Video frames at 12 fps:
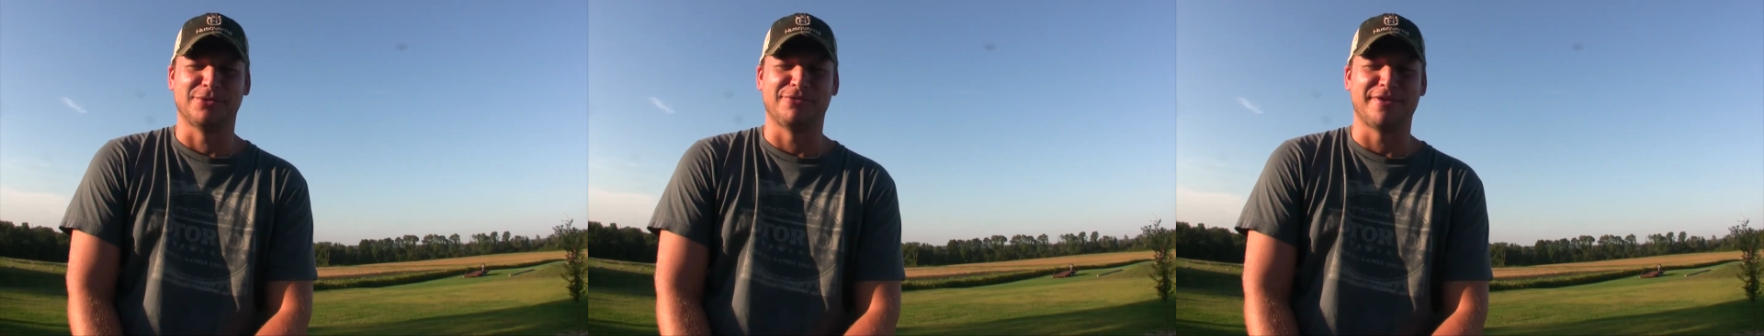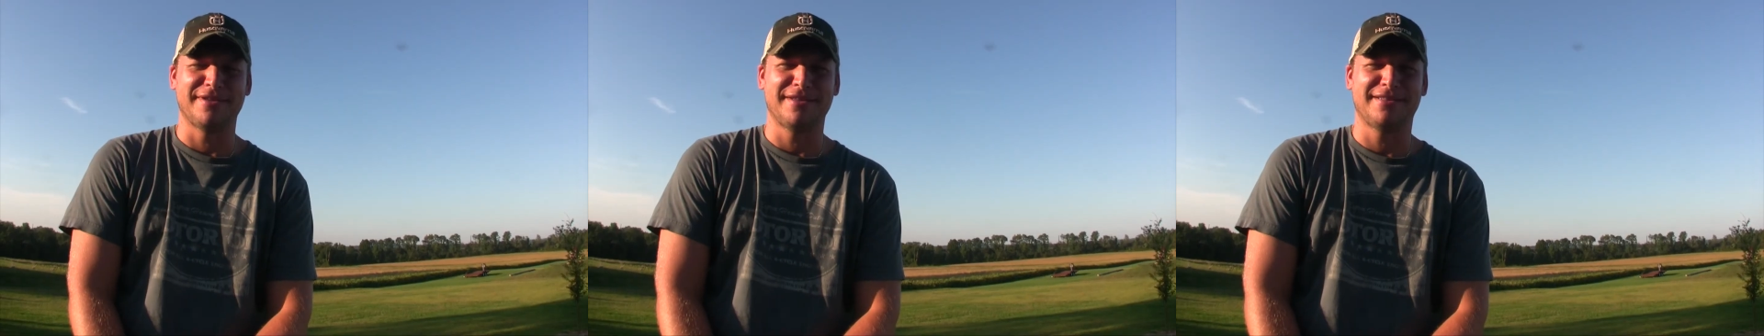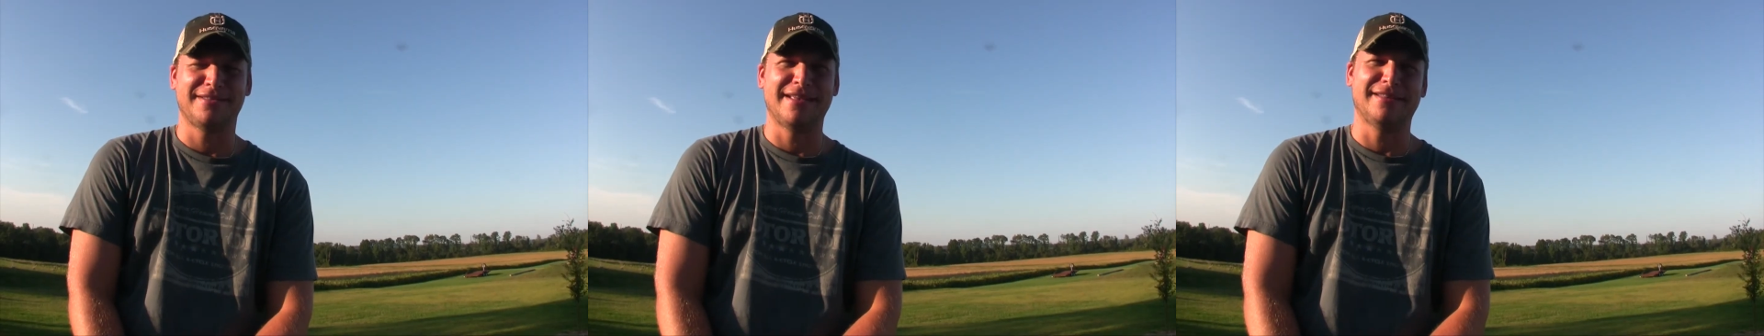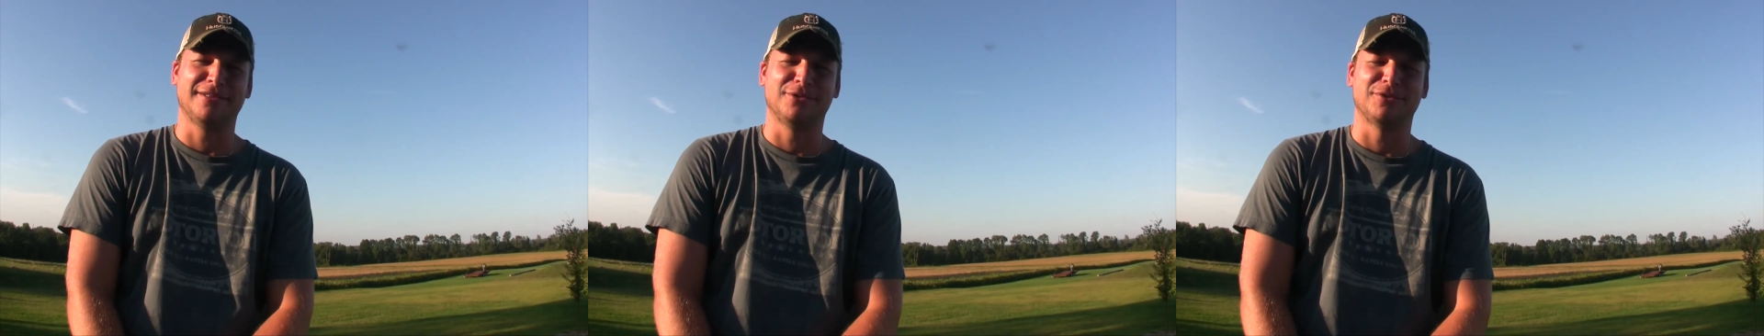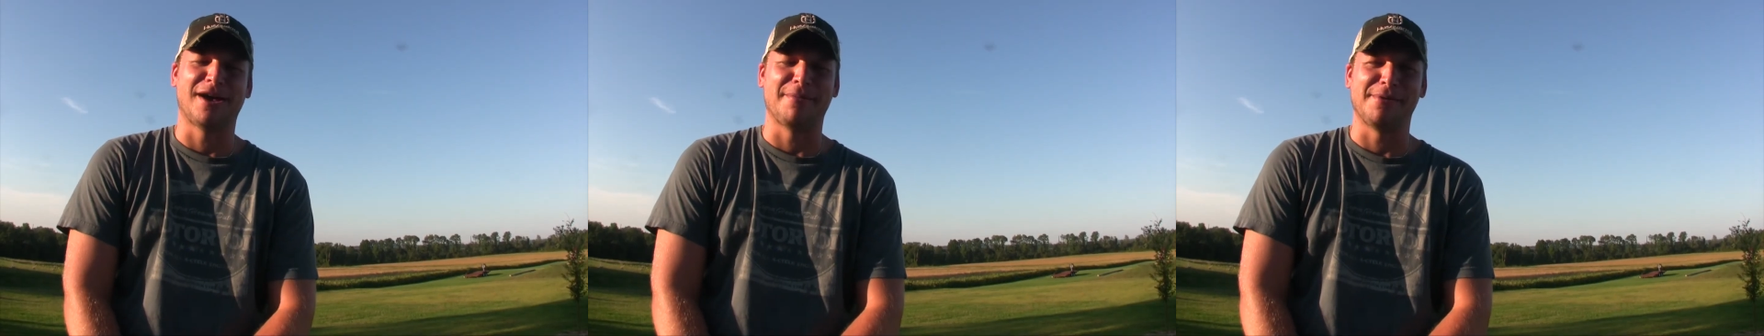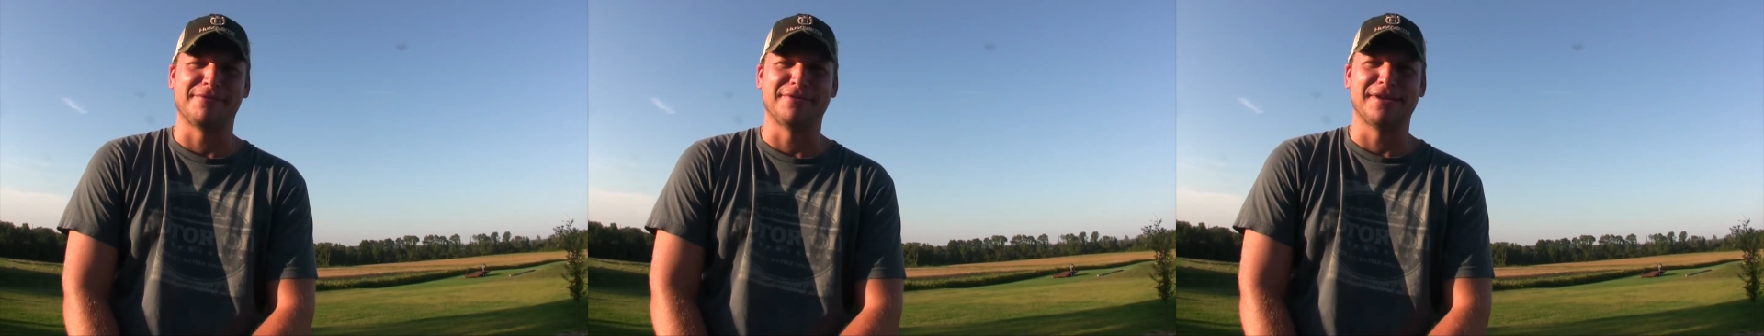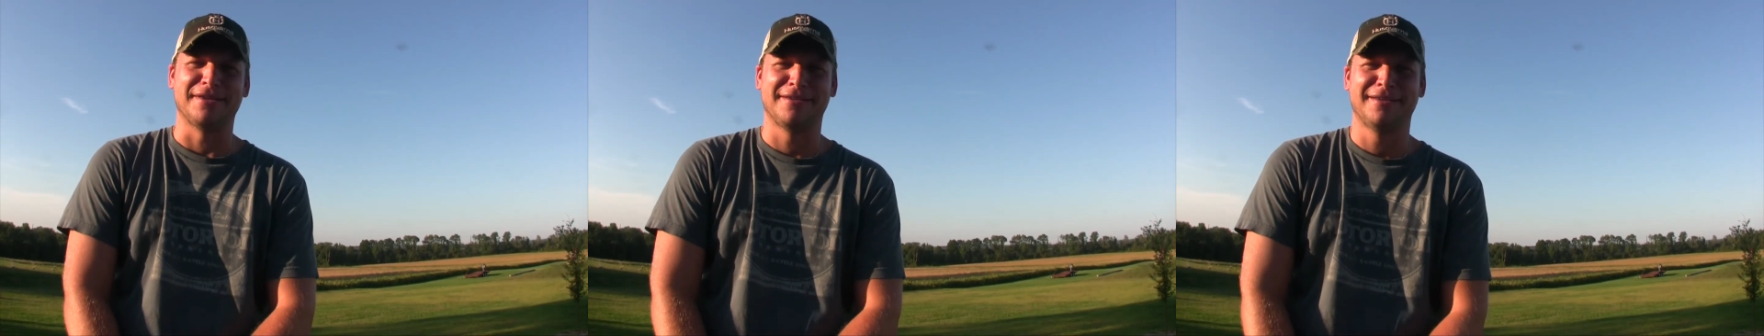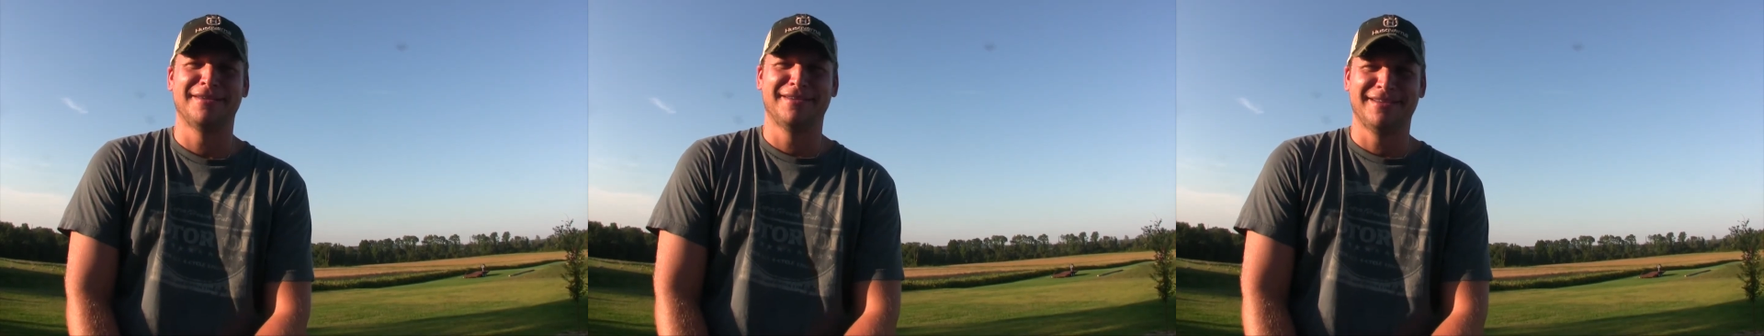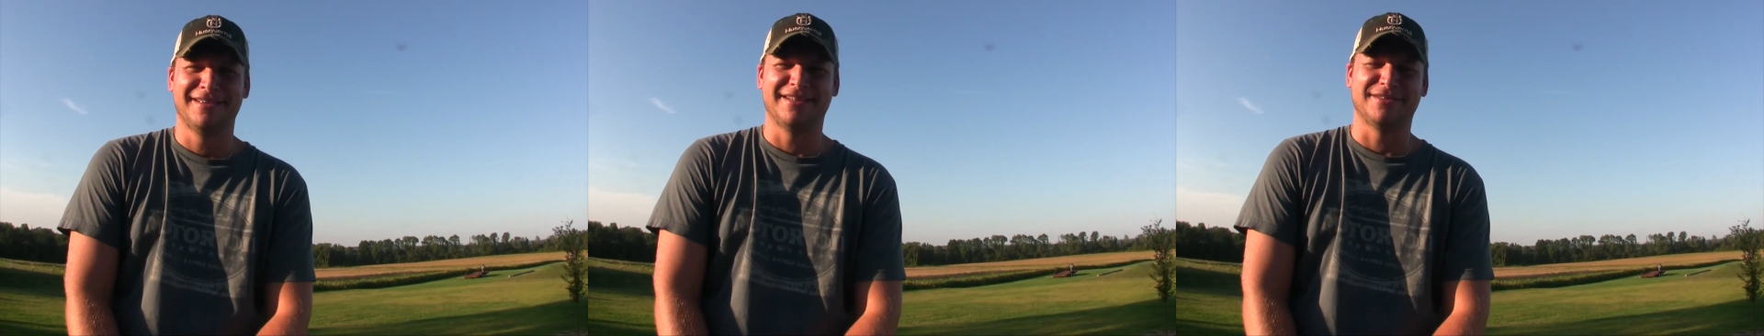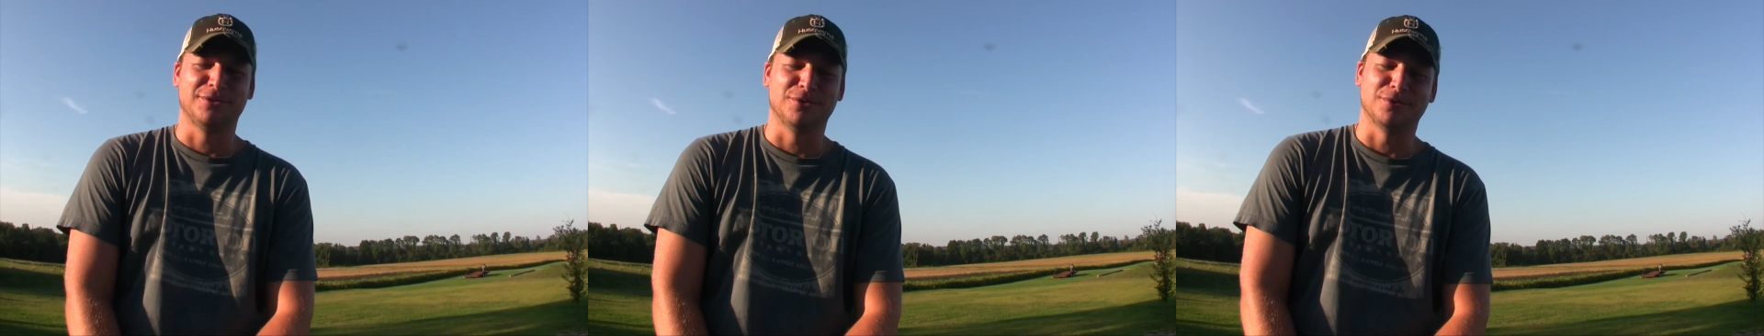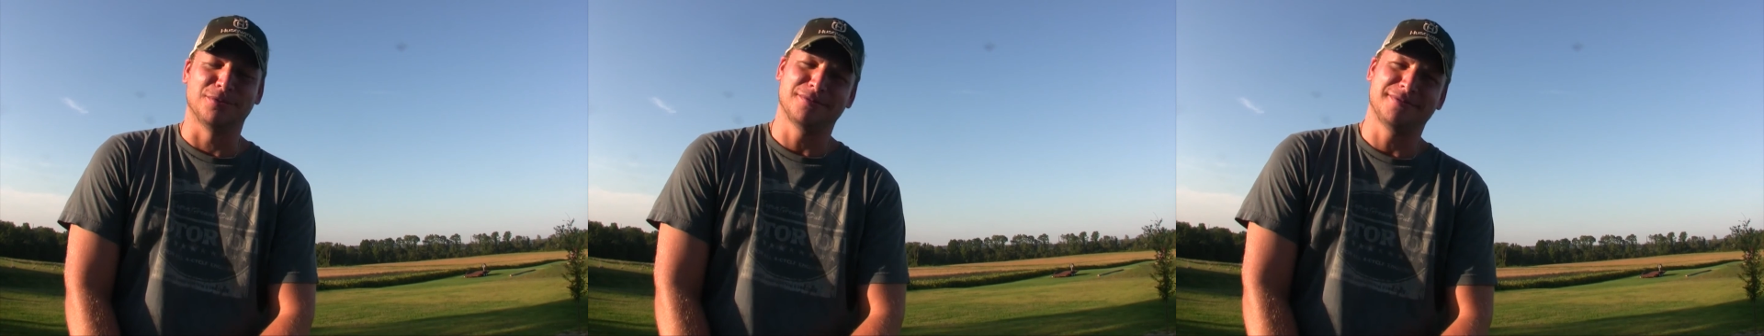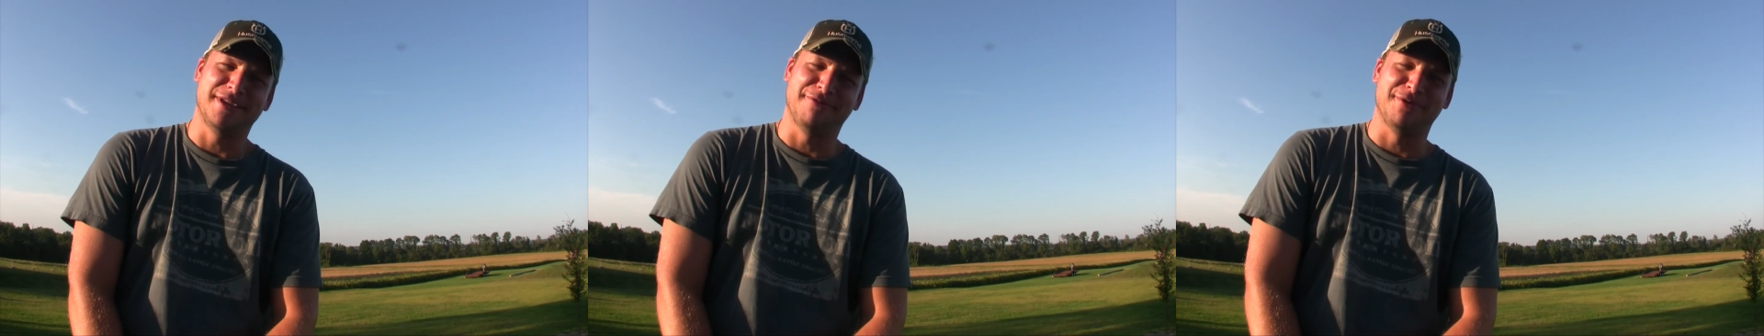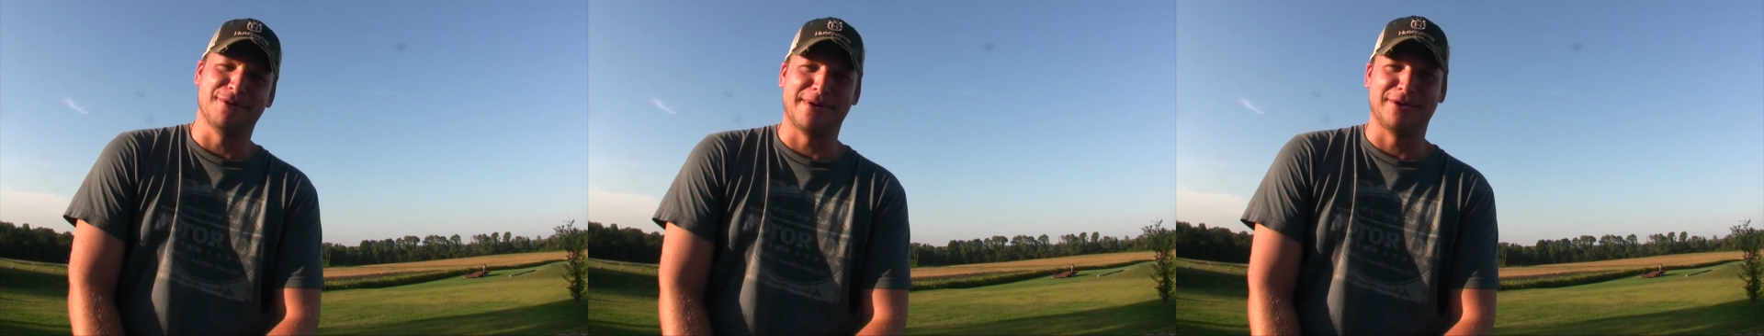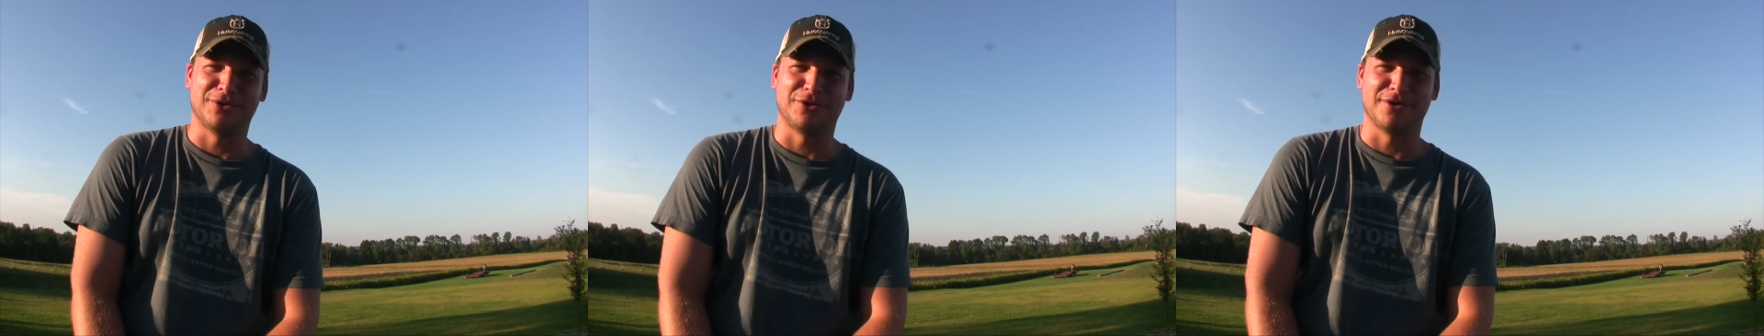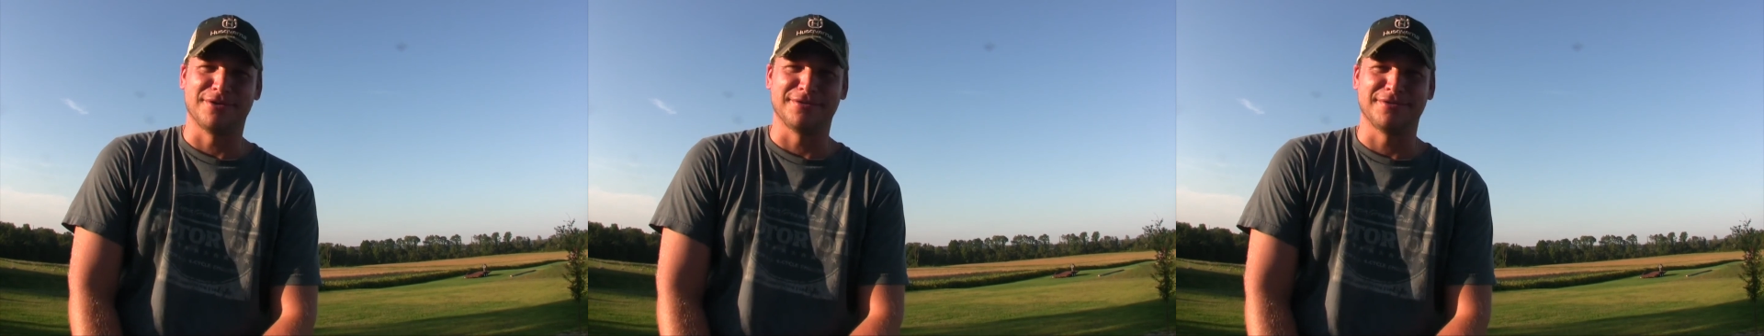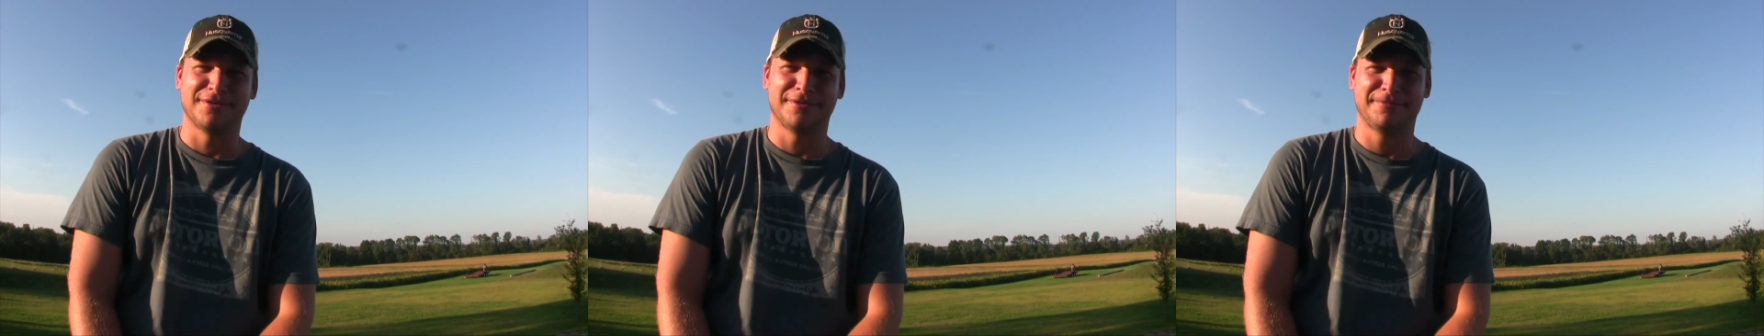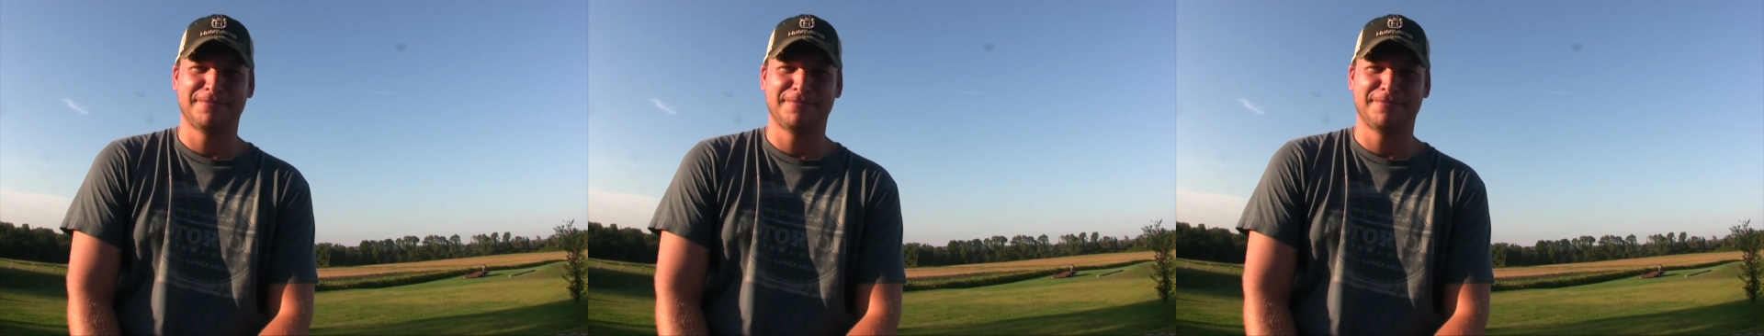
a little, fit. It, it's a little top heavy. It's a little iffy around the turns.